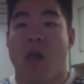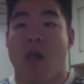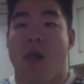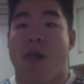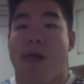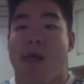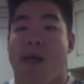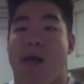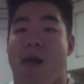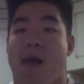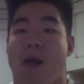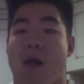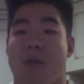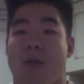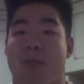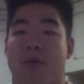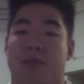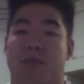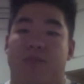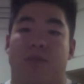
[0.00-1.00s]

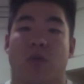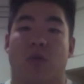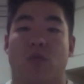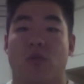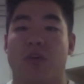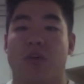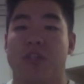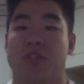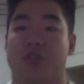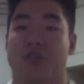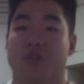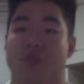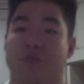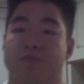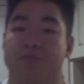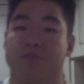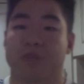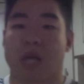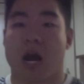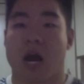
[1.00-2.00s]
But what could you
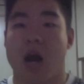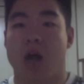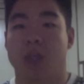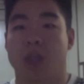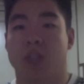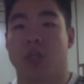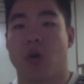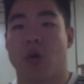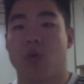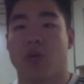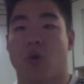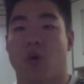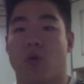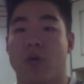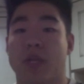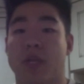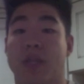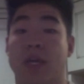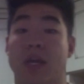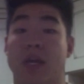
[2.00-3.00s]
do? So
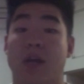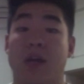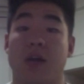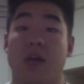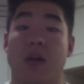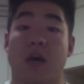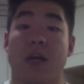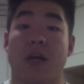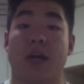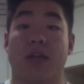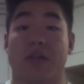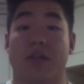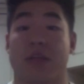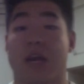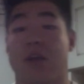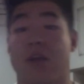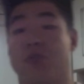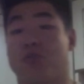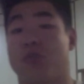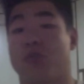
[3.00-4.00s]
another thing
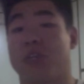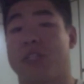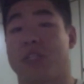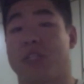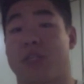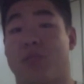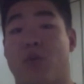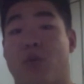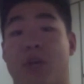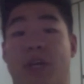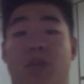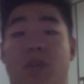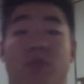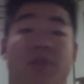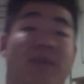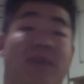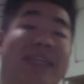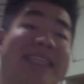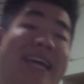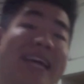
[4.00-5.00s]
I was really disappointed was
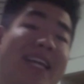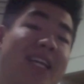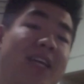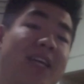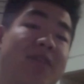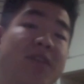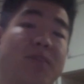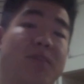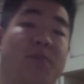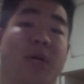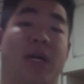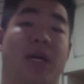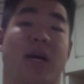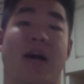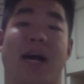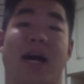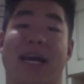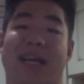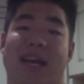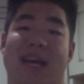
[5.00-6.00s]
my deadlift, but
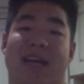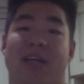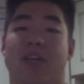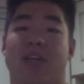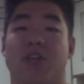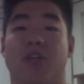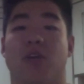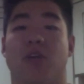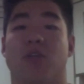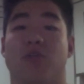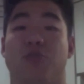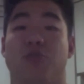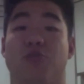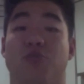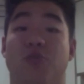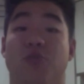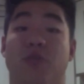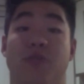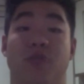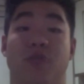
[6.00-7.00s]
I kind of
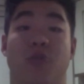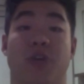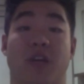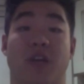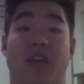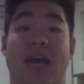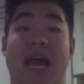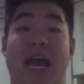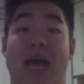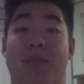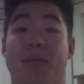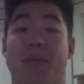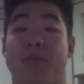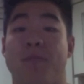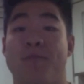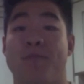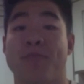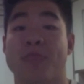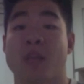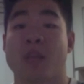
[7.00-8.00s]
knew it was sort of going to happen.
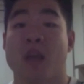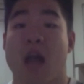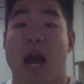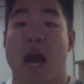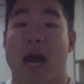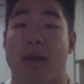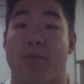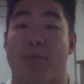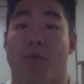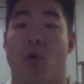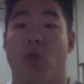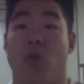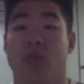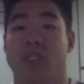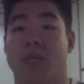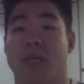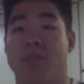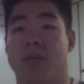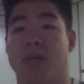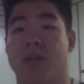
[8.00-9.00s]
I pulled
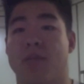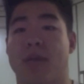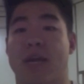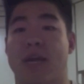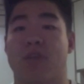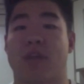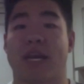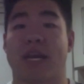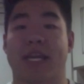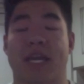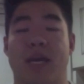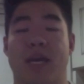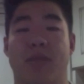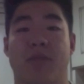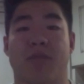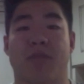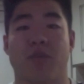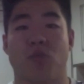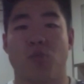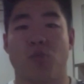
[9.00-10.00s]
something in my right hip a
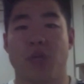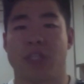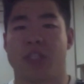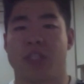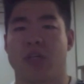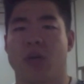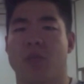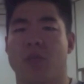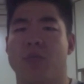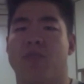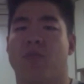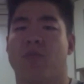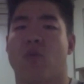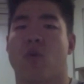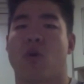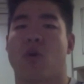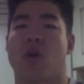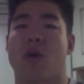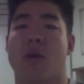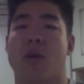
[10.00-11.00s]
few weeks ago
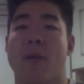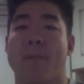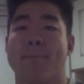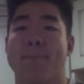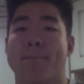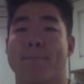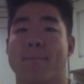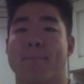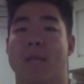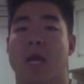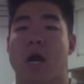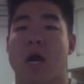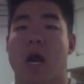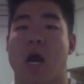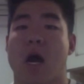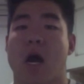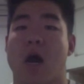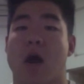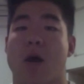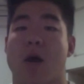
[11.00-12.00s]
before
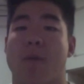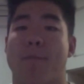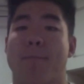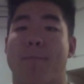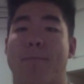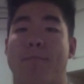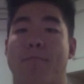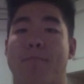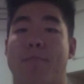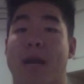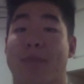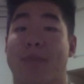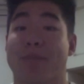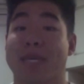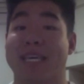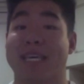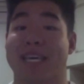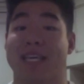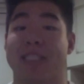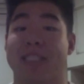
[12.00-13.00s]
my
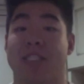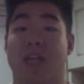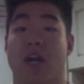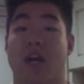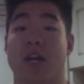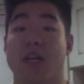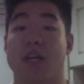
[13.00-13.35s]
peaking started.